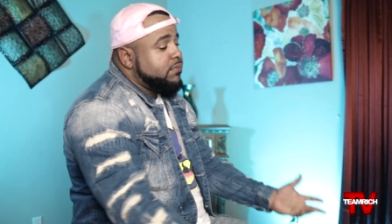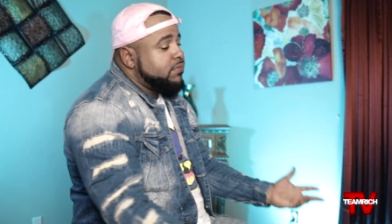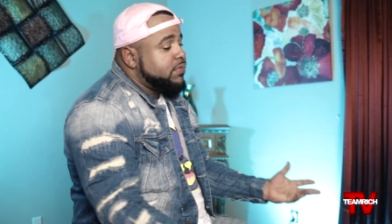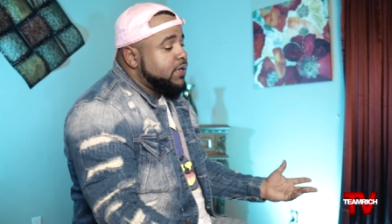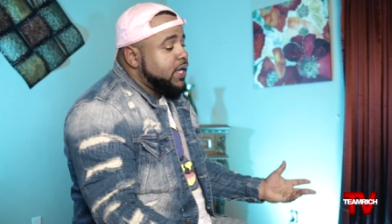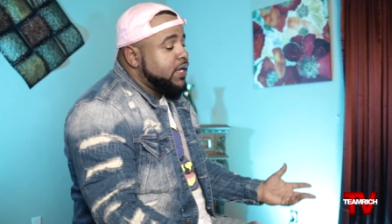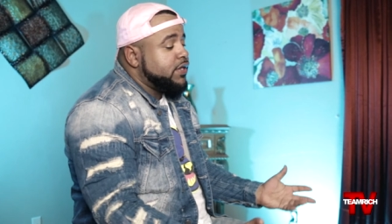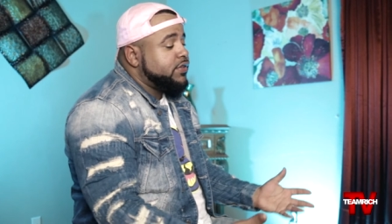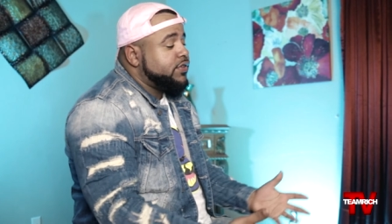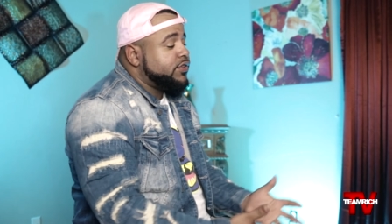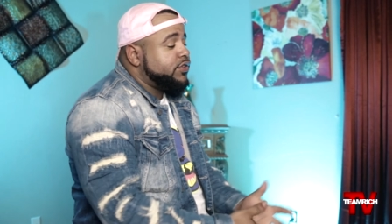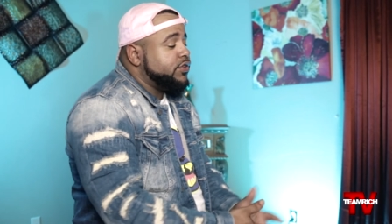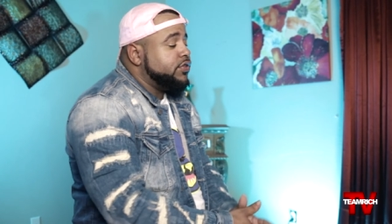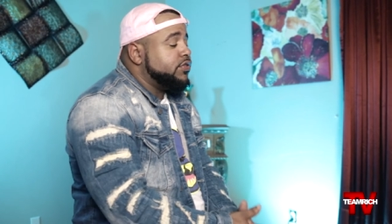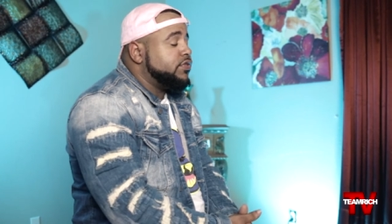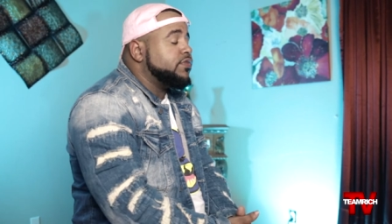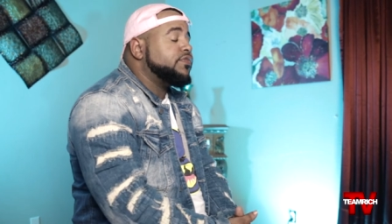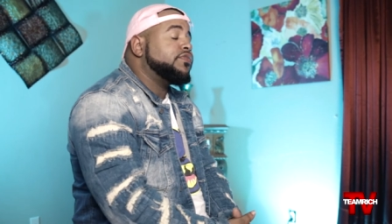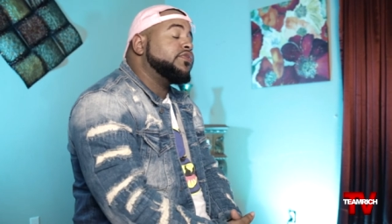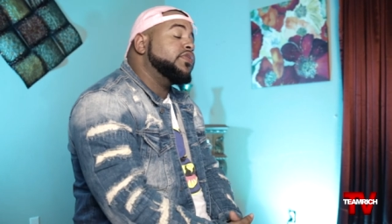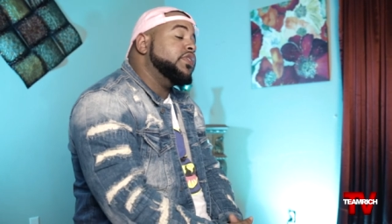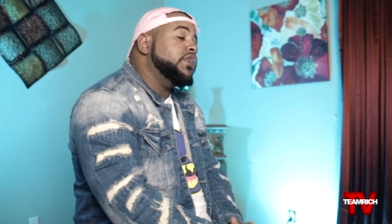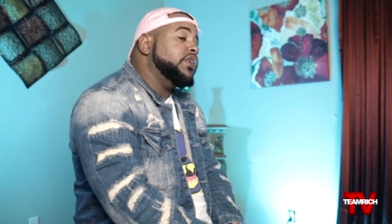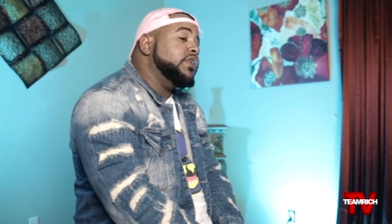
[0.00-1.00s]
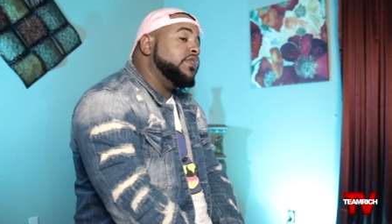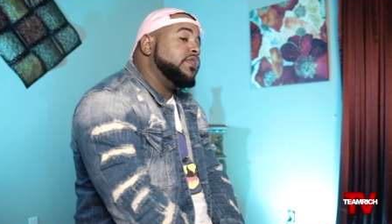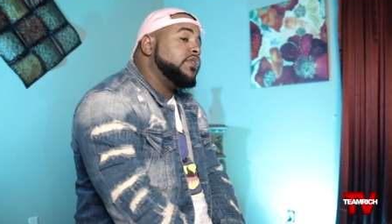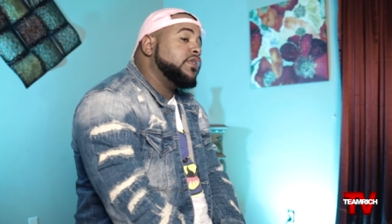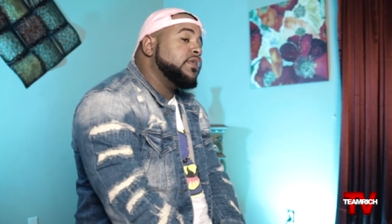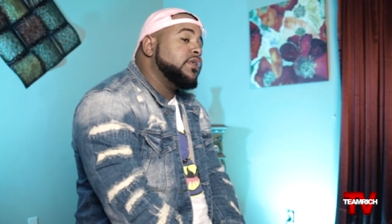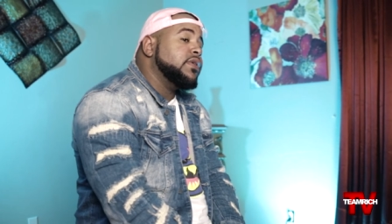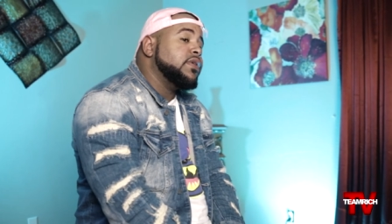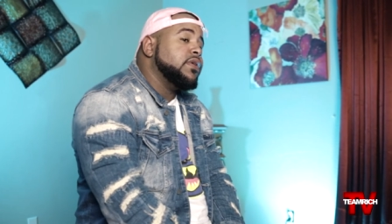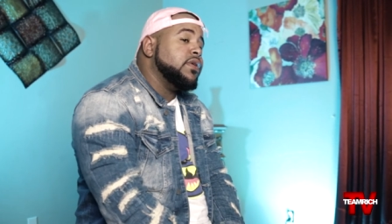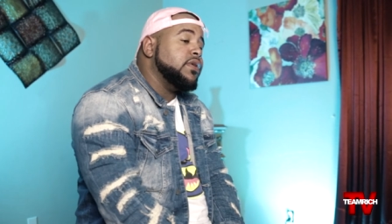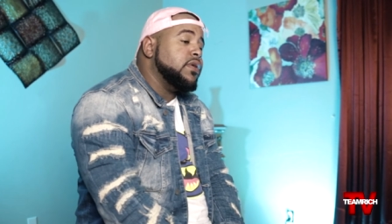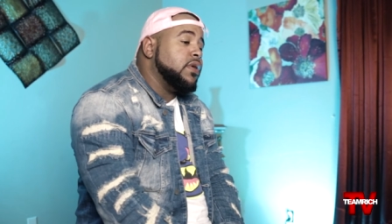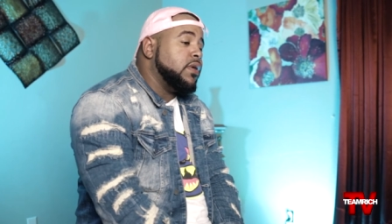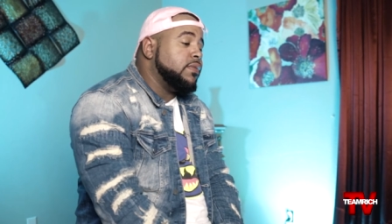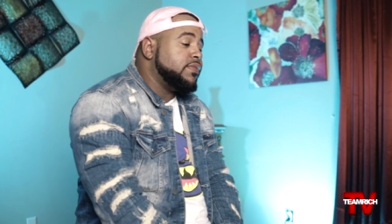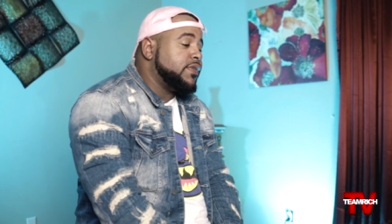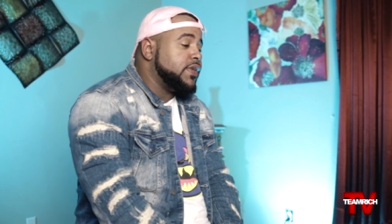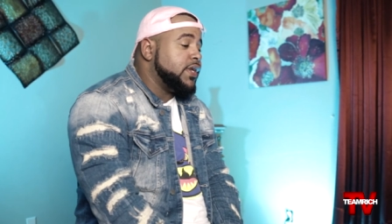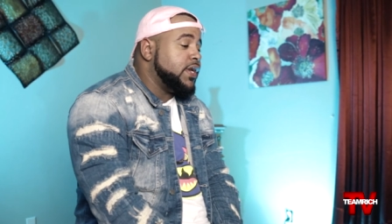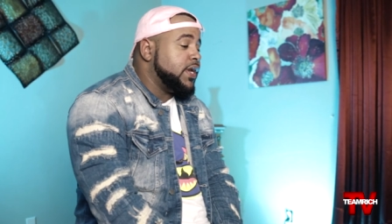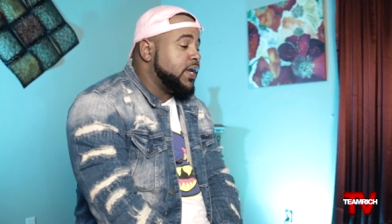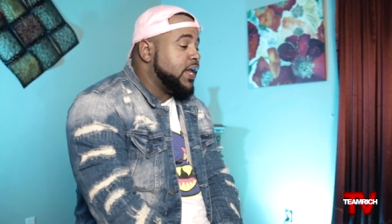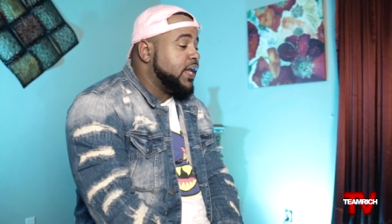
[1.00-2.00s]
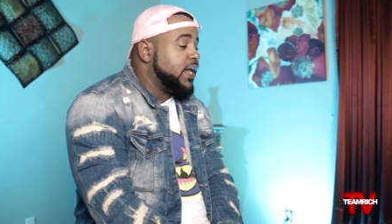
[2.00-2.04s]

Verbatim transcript: they children friends. You know what I'm saying? And